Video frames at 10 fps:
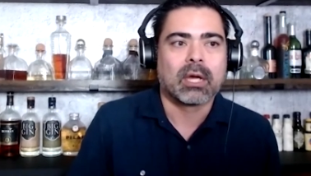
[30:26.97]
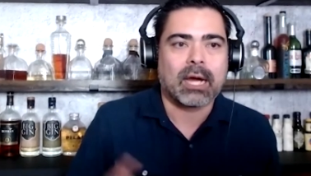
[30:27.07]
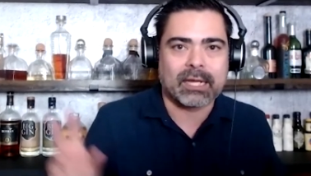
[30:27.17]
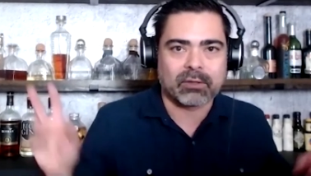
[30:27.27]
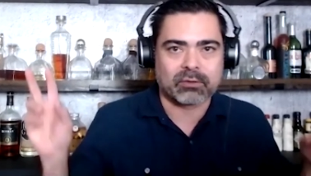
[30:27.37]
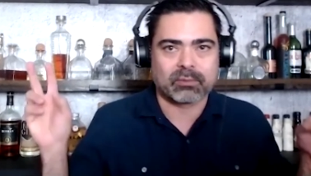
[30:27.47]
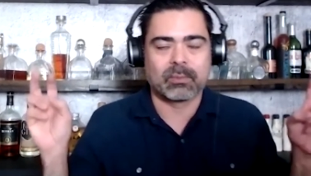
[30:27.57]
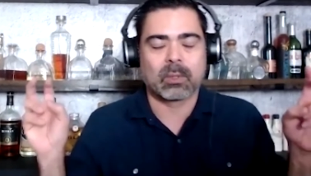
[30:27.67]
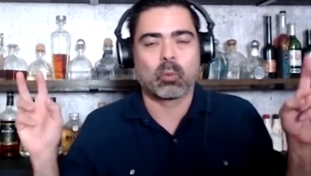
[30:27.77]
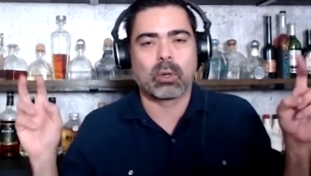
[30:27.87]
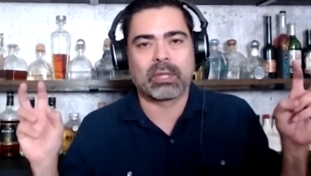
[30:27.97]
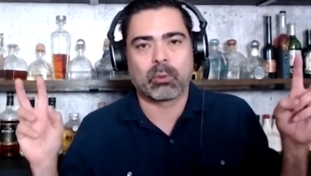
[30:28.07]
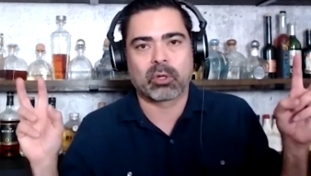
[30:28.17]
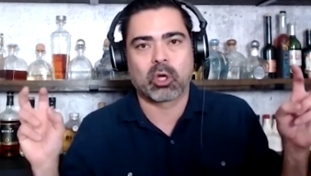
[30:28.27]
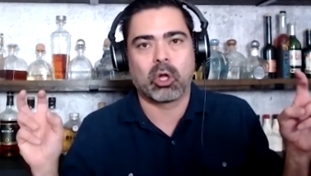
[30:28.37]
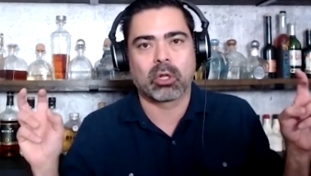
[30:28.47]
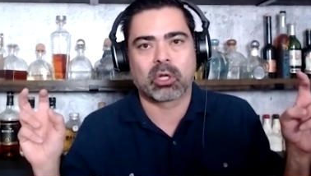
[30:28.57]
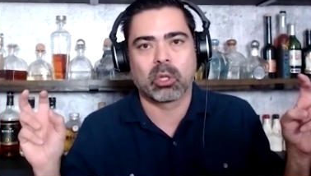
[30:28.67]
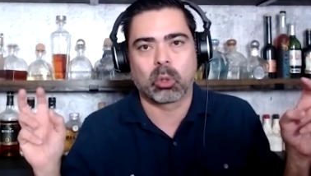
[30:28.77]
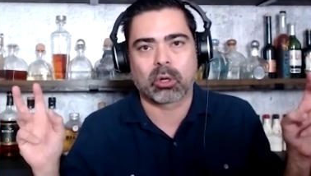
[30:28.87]
I guess, what they would call
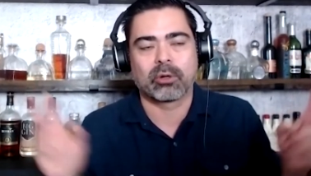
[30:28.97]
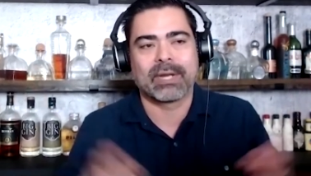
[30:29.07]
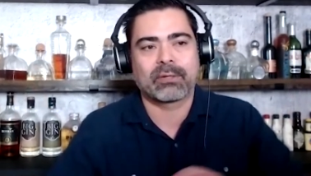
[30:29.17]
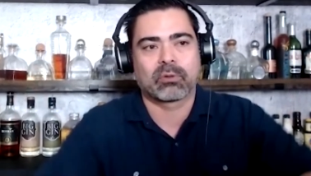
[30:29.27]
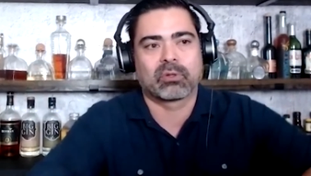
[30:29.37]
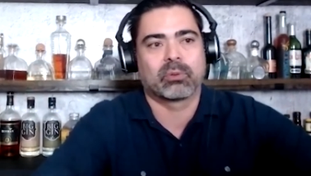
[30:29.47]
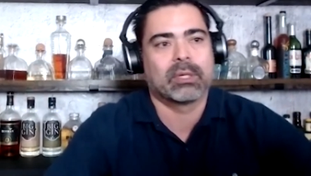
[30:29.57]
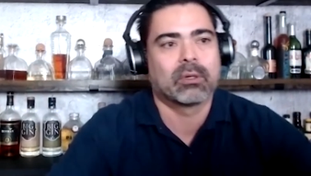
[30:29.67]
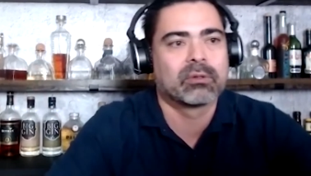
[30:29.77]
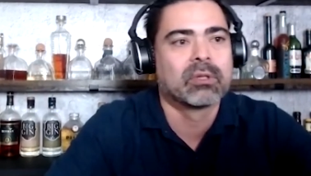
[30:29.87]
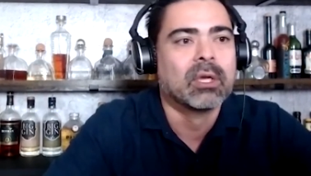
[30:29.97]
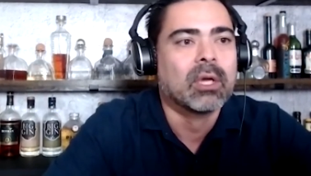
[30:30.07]
caloric or natural sweeteners